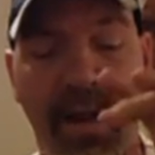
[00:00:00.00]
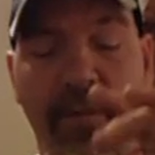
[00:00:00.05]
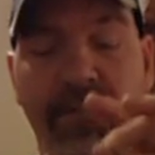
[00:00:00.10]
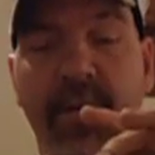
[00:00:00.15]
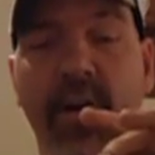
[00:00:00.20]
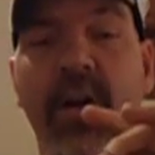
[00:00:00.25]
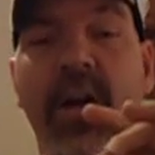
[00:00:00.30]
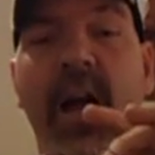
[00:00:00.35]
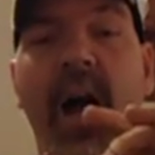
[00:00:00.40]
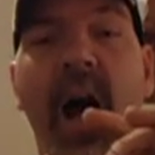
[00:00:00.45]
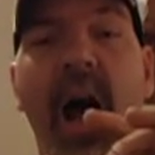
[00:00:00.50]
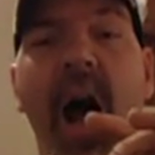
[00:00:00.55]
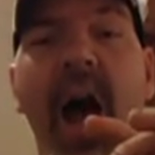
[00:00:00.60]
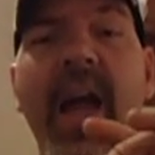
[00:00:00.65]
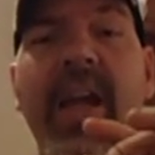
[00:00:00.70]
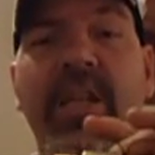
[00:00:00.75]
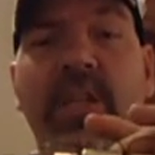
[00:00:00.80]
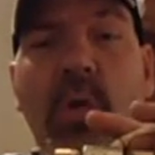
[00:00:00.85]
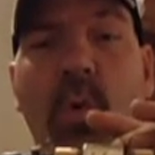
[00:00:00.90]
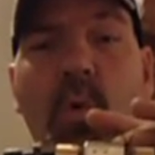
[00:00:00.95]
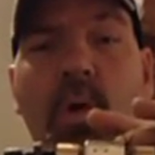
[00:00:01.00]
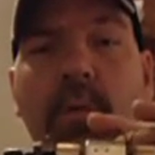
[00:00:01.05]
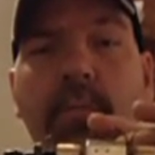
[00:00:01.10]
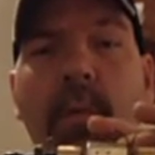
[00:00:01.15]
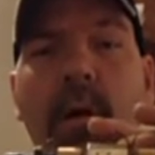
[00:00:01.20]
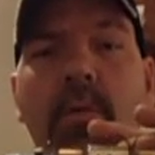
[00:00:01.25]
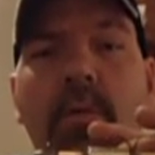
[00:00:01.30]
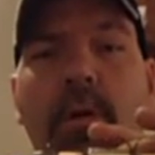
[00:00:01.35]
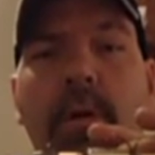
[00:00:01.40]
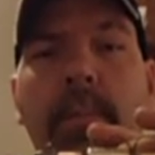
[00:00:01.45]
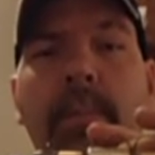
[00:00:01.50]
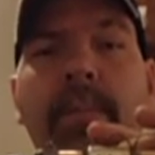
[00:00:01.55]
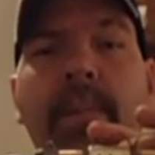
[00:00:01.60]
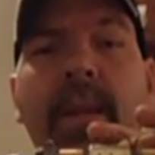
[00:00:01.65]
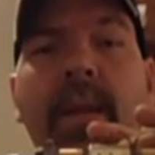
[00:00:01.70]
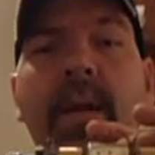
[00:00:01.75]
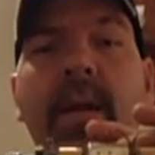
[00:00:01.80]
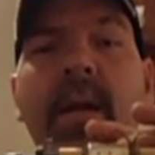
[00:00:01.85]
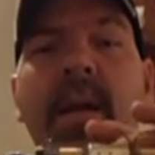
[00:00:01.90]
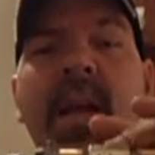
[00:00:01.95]
very high torque motor.
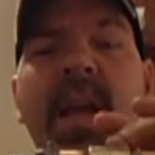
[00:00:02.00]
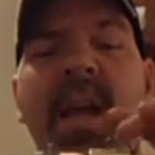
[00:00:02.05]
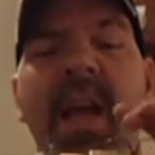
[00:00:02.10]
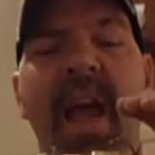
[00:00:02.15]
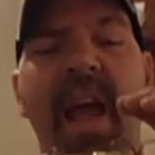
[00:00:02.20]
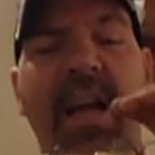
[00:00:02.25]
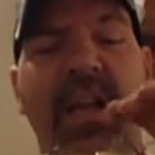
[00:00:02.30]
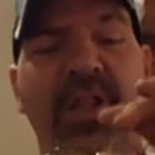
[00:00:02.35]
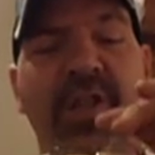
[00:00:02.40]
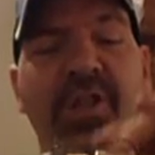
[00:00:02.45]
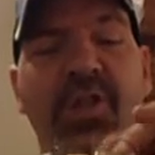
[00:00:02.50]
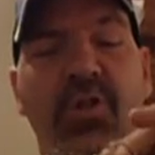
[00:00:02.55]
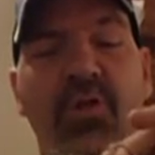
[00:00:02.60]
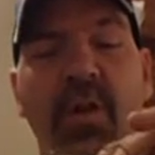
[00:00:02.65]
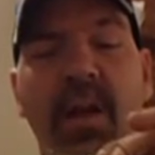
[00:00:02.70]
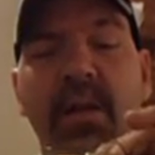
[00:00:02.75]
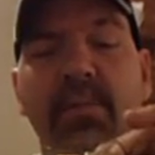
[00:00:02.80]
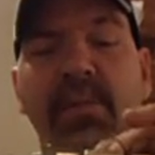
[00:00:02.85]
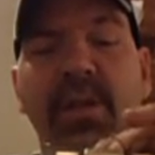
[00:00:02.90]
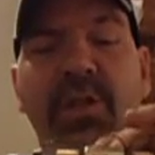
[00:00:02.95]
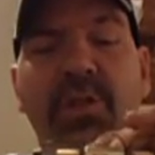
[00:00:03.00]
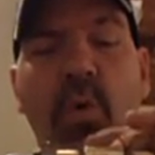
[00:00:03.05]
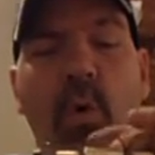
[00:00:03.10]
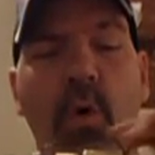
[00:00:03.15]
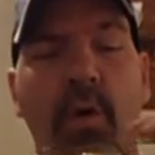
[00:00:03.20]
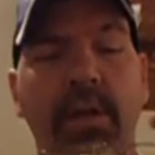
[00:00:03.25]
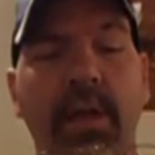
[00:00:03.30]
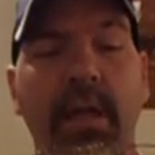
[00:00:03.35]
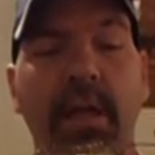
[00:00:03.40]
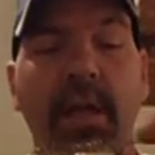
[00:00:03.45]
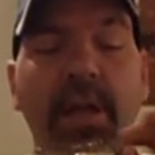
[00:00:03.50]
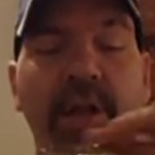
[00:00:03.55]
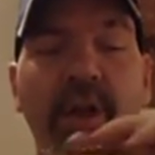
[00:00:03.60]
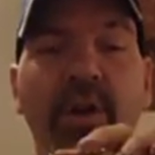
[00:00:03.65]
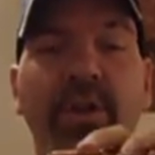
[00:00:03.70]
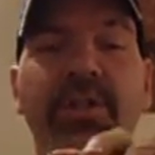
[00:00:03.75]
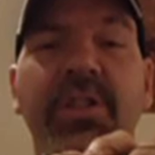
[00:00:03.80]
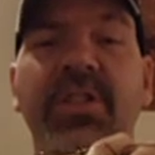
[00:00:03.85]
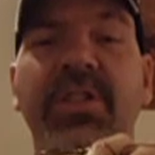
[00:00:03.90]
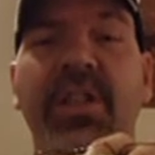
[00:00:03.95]
Extremely torquey.
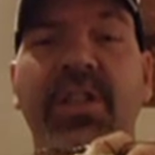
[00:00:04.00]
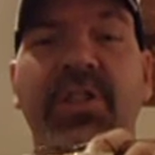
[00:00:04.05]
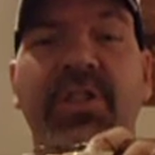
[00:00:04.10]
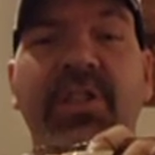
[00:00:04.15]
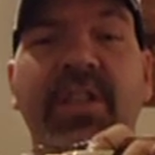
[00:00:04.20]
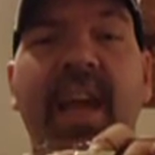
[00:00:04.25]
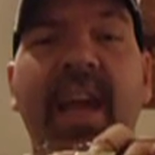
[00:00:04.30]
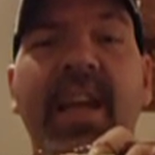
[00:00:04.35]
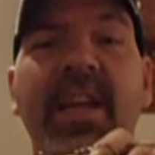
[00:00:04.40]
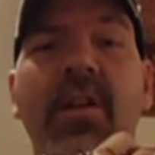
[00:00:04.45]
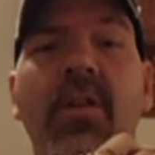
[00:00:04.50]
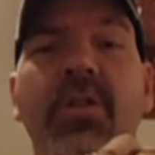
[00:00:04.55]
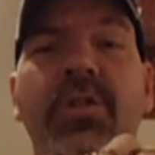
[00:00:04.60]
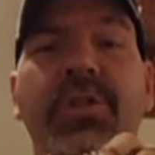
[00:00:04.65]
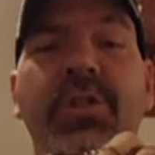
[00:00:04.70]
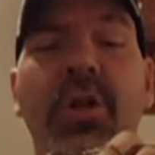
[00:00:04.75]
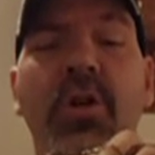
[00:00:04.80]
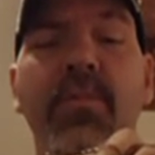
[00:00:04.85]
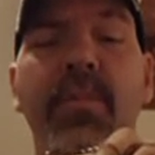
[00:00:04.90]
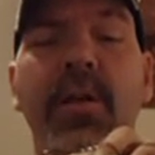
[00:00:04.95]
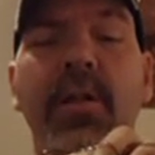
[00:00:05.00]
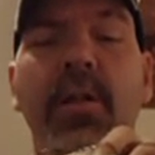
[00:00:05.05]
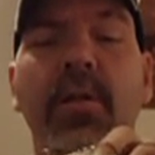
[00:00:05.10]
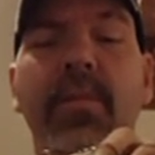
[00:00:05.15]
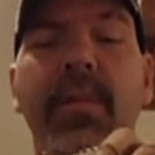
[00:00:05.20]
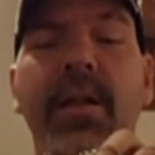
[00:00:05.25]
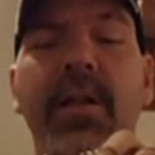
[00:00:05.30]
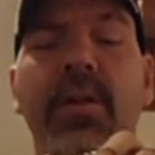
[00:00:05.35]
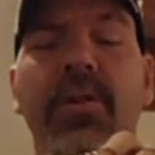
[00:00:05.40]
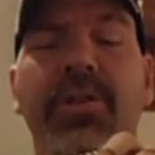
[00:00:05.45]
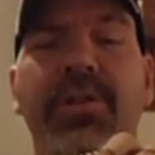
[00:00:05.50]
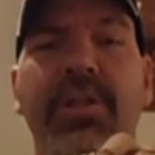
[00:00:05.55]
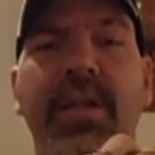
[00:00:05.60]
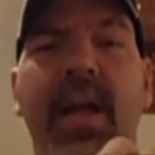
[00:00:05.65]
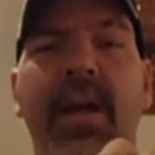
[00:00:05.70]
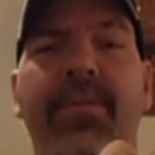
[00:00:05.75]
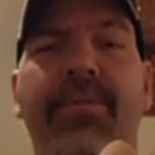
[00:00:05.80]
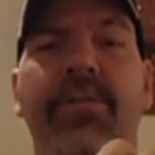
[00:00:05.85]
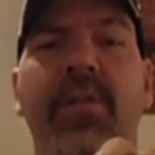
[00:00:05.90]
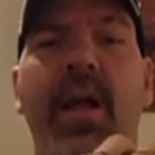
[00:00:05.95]
Uses a standard 2mm
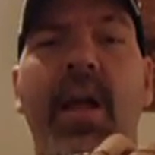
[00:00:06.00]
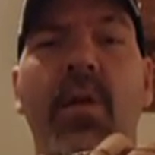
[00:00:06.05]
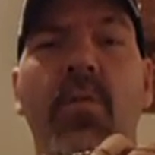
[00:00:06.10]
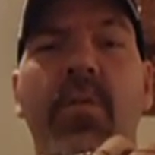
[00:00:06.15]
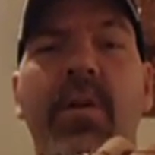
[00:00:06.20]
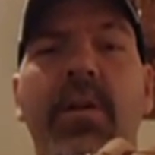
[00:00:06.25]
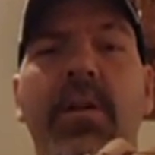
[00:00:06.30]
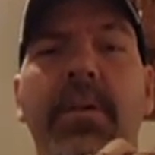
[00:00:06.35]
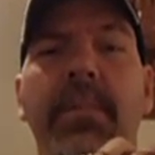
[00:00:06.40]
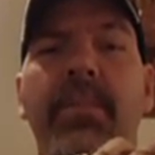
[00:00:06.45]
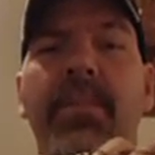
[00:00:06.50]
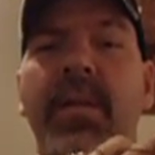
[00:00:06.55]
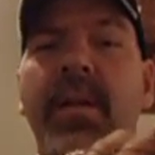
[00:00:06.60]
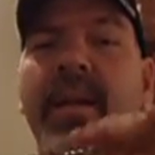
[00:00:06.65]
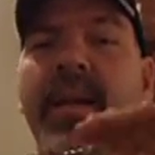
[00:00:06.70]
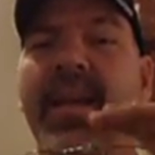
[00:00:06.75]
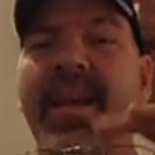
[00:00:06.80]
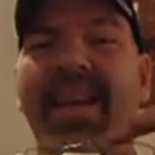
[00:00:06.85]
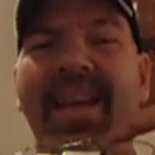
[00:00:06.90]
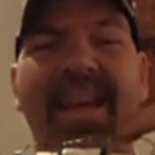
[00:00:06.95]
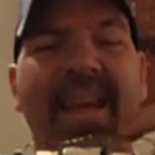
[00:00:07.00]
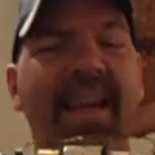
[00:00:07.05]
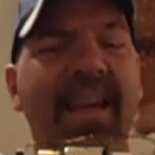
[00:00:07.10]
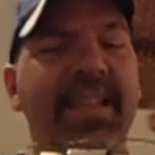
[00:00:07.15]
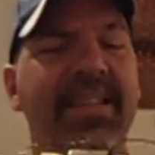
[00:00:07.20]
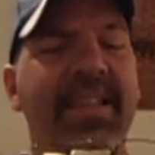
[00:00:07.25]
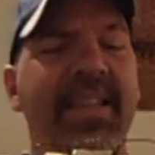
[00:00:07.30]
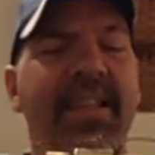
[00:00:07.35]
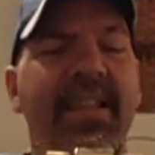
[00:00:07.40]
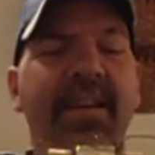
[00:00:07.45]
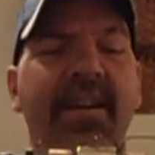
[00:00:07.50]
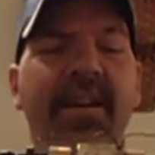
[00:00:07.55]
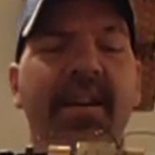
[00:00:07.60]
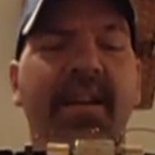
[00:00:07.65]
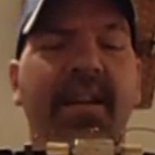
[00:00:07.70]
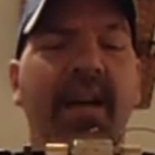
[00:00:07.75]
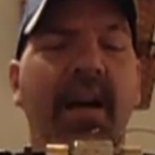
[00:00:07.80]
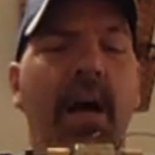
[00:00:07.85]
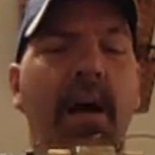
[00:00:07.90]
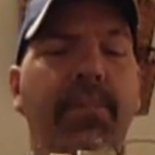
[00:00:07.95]
shaft flywheel. Easy to
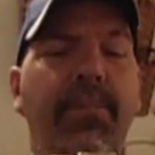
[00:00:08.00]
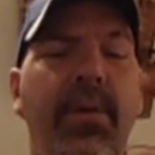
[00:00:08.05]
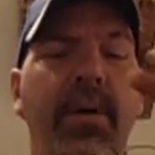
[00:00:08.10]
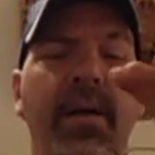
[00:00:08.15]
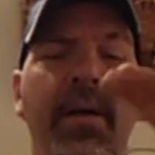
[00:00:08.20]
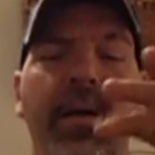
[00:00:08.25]
hook up.